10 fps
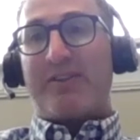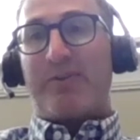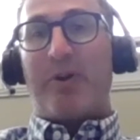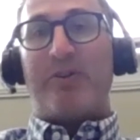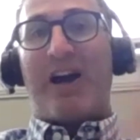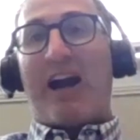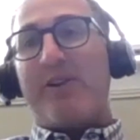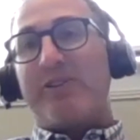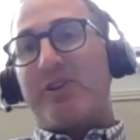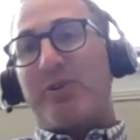There was an
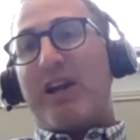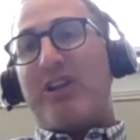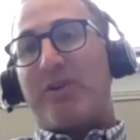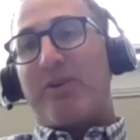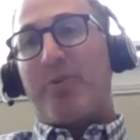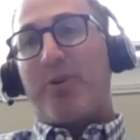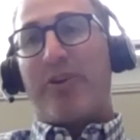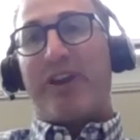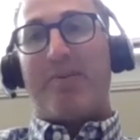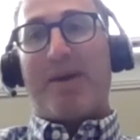Eilers-Fantini report
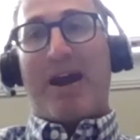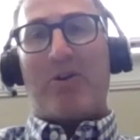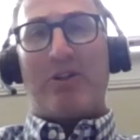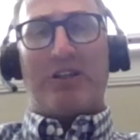that came out